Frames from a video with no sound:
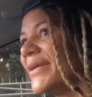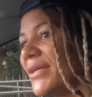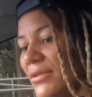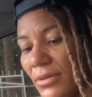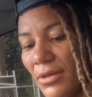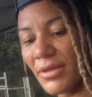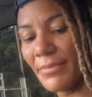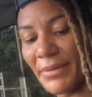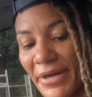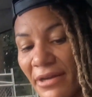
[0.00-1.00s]
in to order
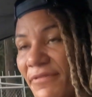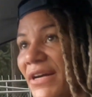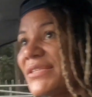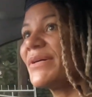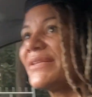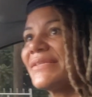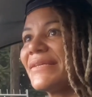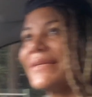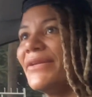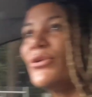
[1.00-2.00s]
my breakfast, but they
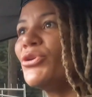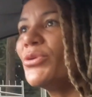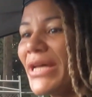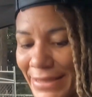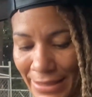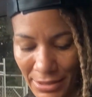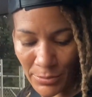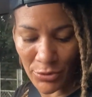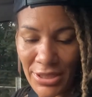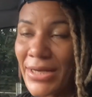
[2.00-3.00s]
said they don't do that
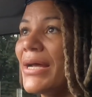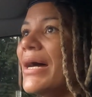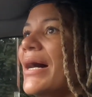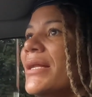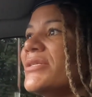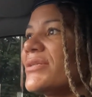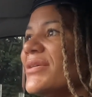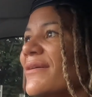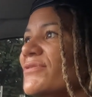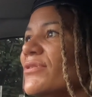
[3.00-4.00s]
anymore. I'll just
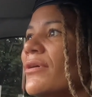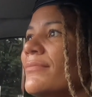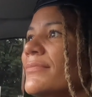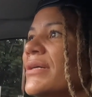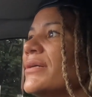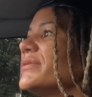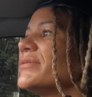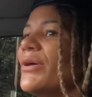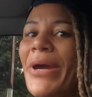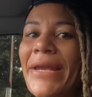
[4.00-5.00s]
have to come
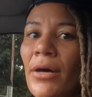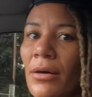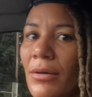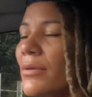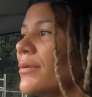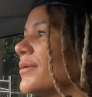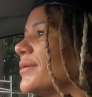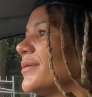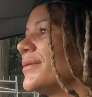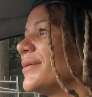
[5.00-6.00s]
to the window.
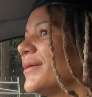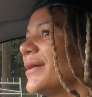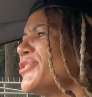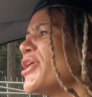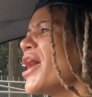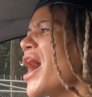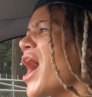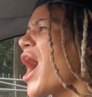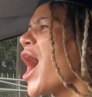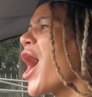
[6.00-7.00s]

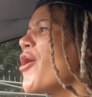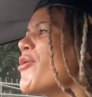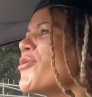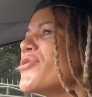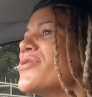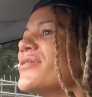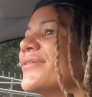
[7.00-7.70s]
No!